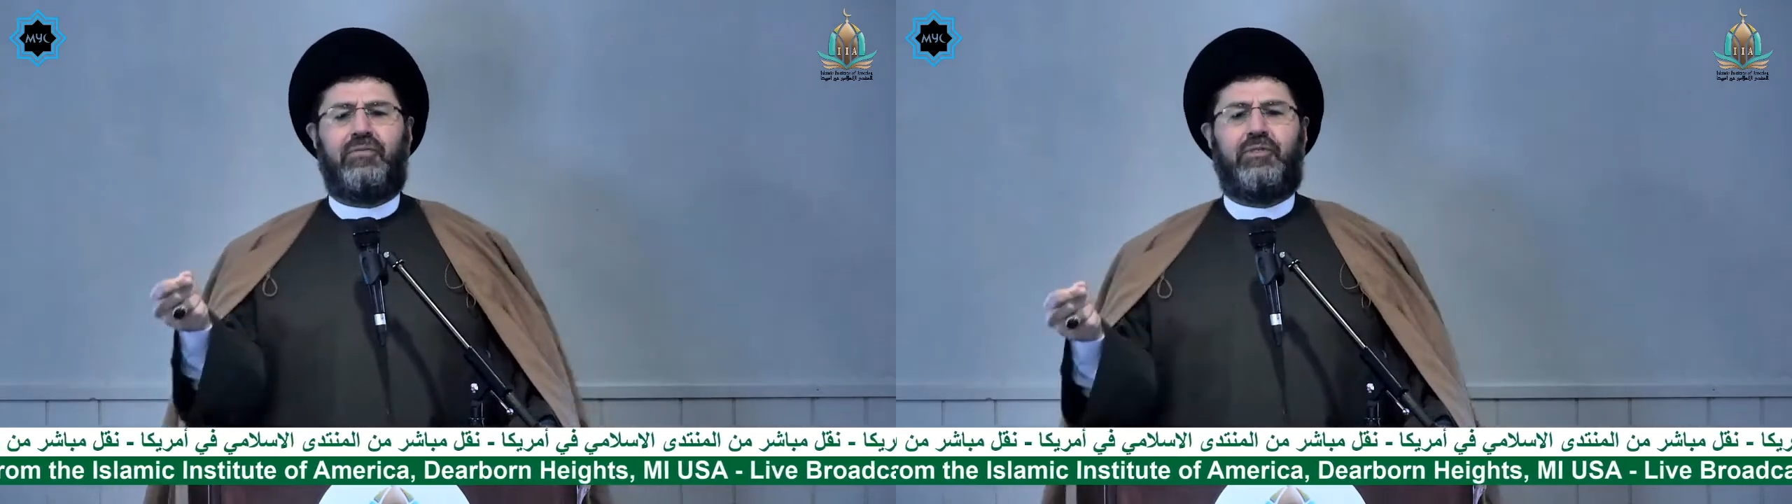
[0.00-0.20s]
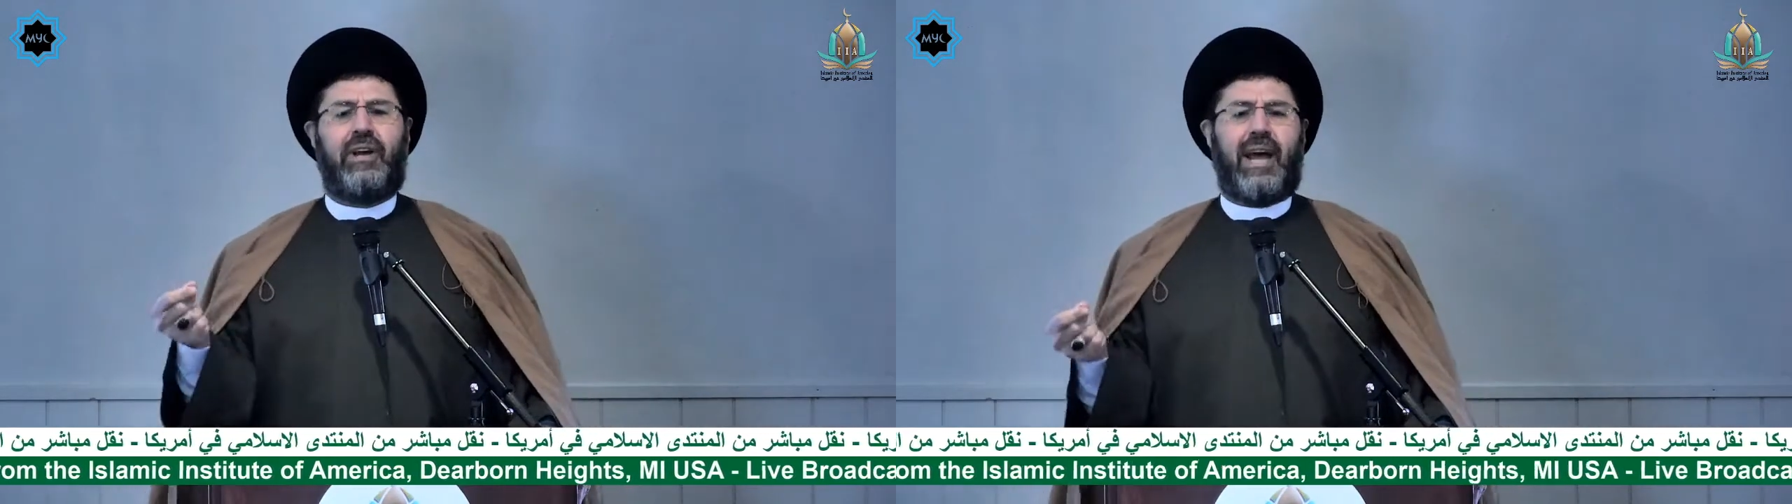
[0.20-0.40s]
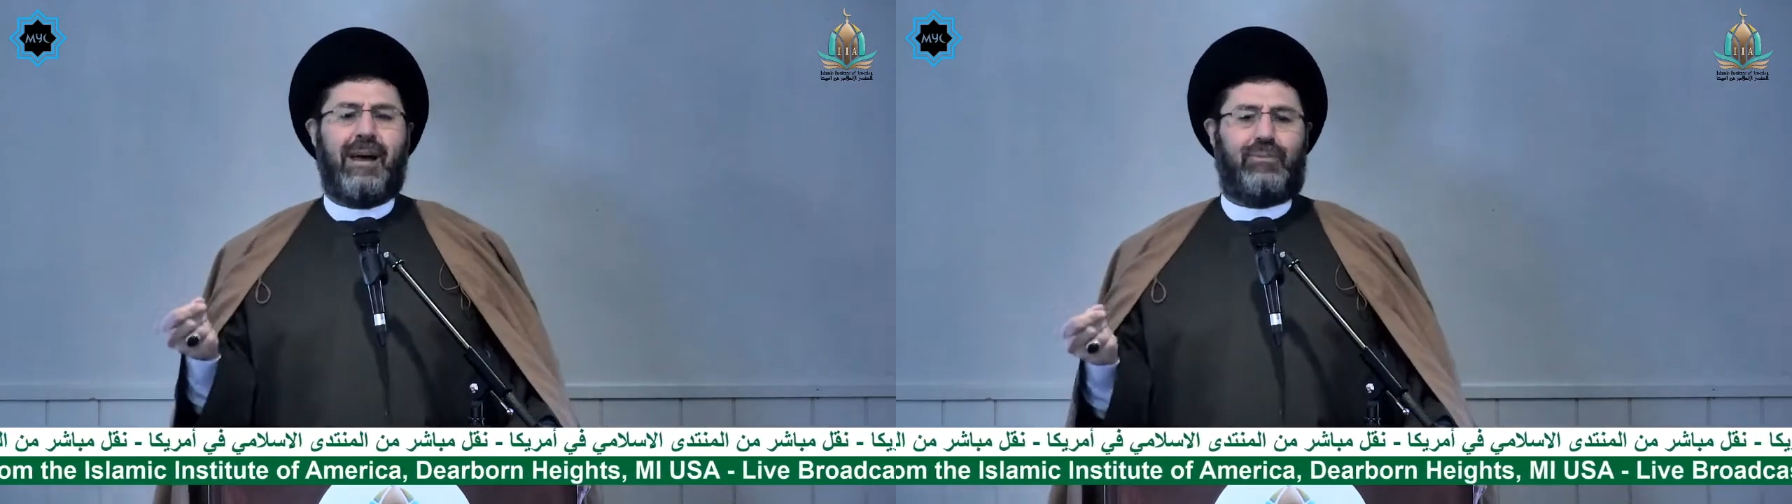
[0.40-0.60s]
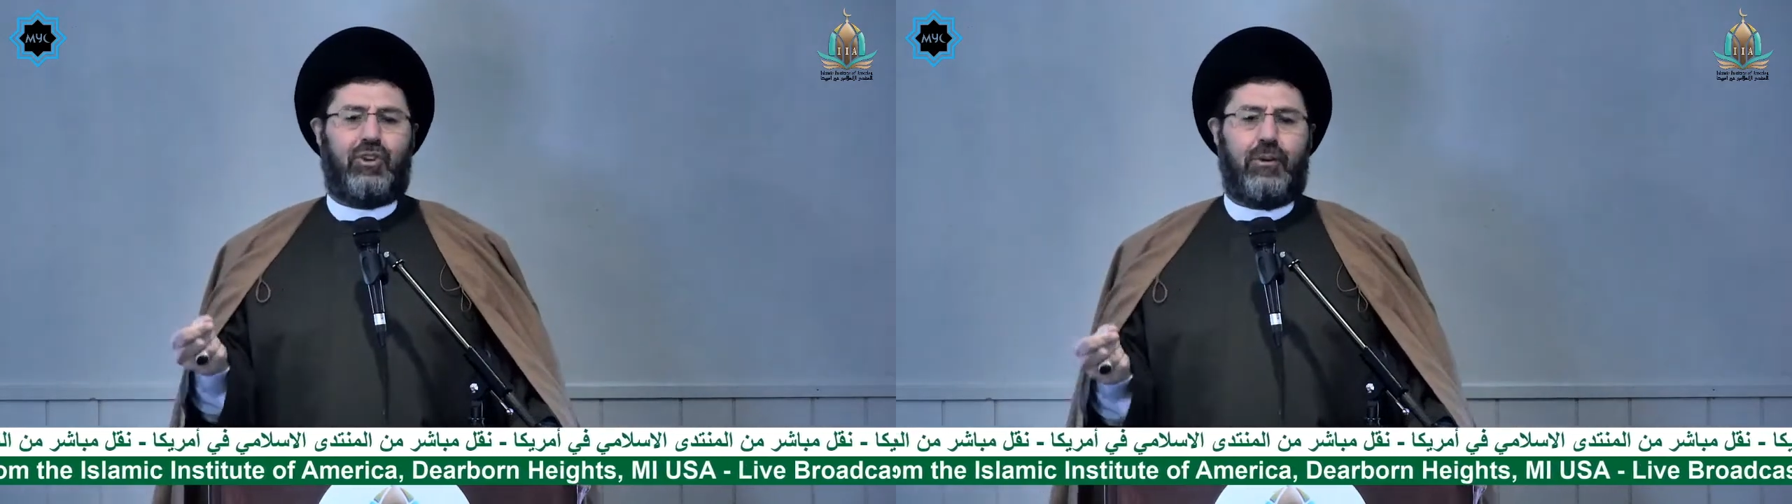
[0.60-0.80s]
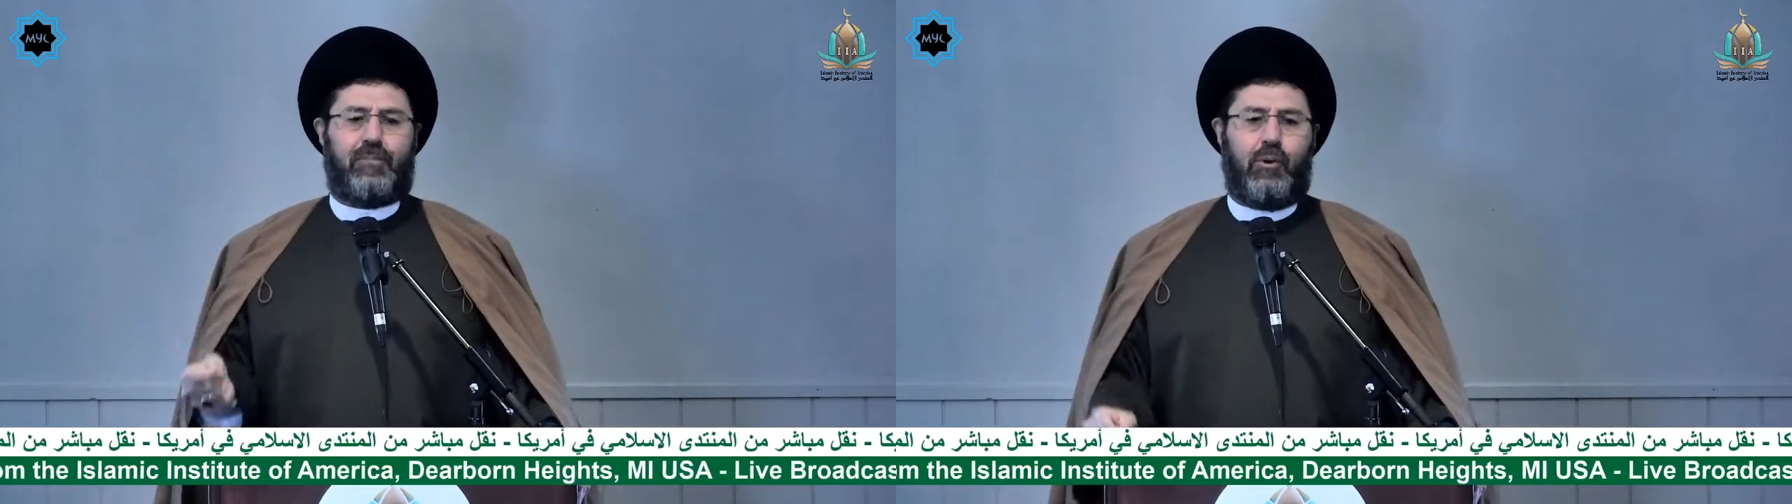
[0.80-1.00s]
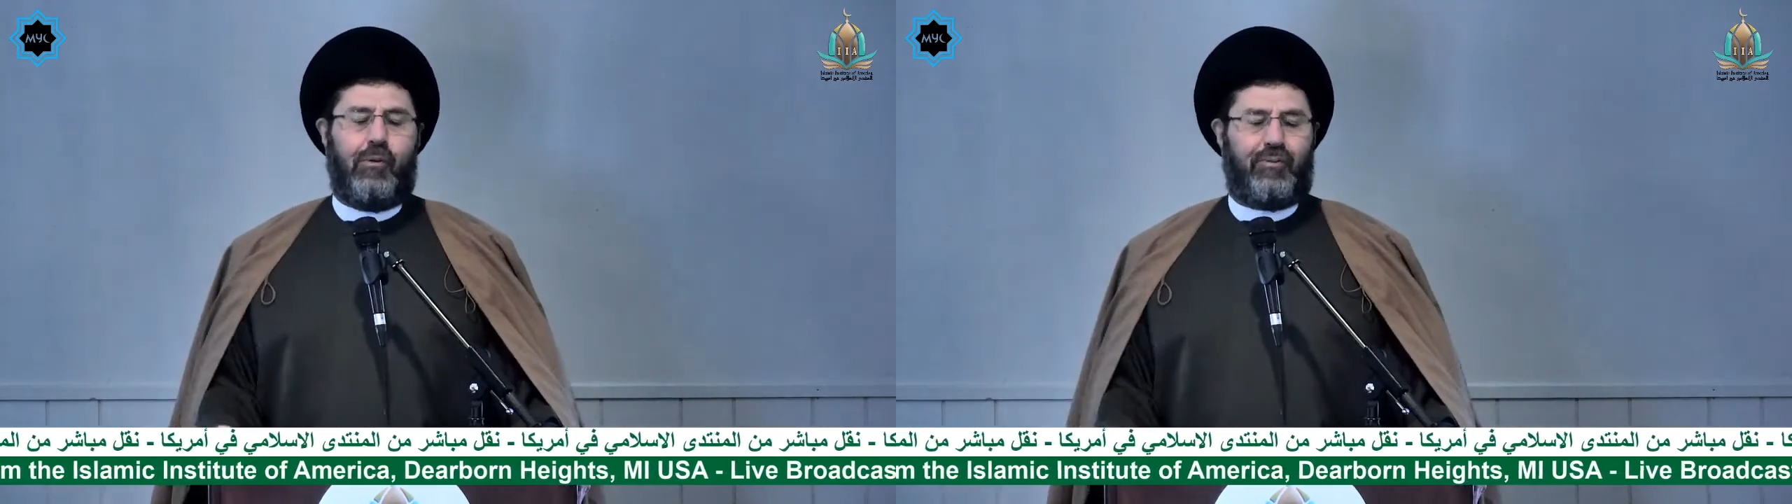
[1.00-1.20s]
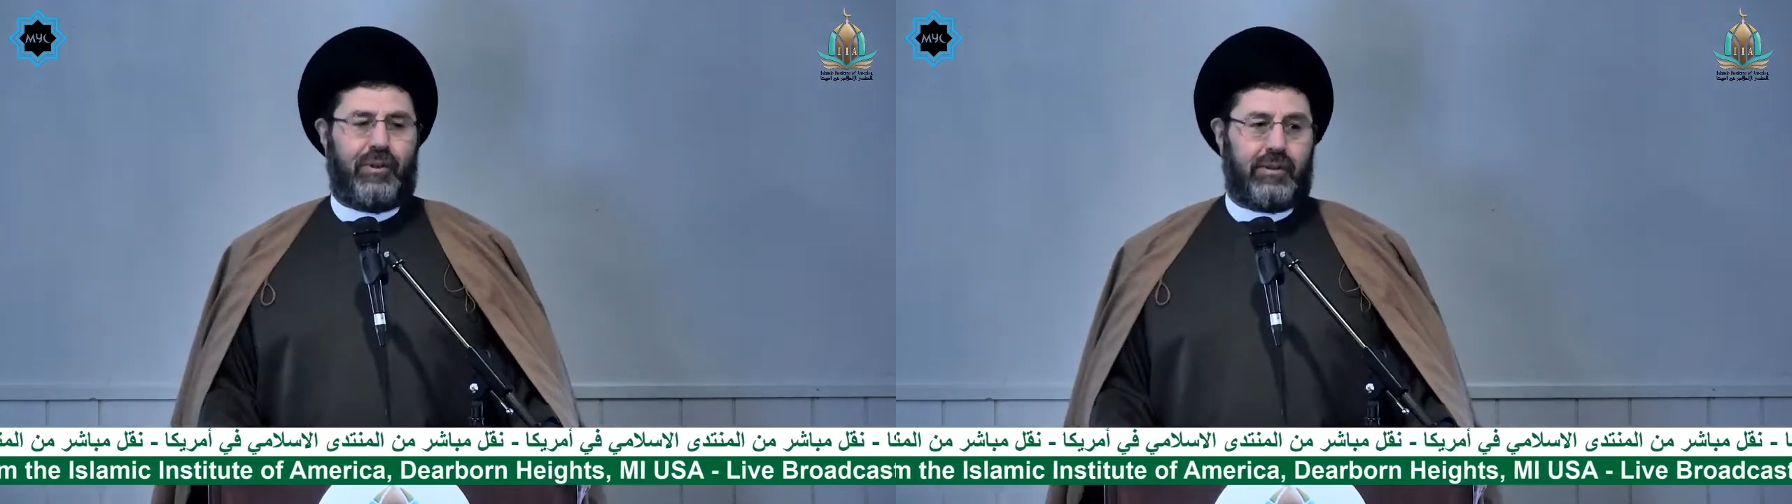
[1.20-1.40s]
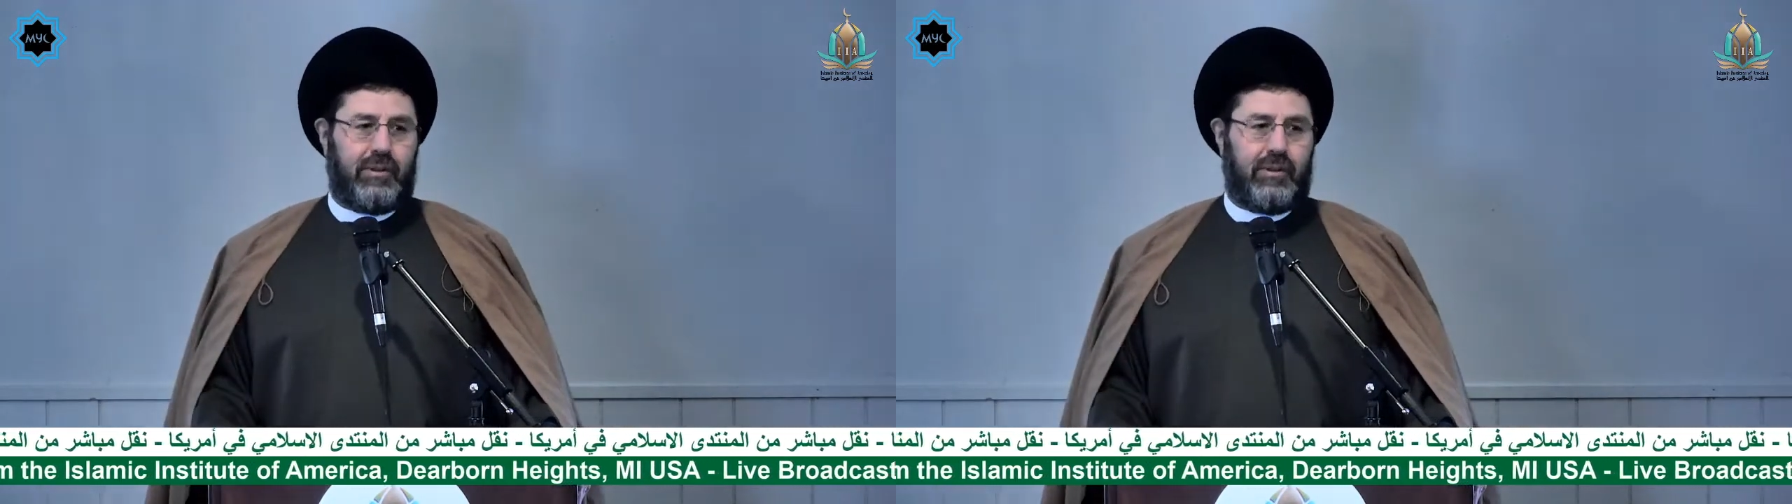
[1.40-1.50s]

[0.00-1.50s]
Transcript: dirham to the Prophet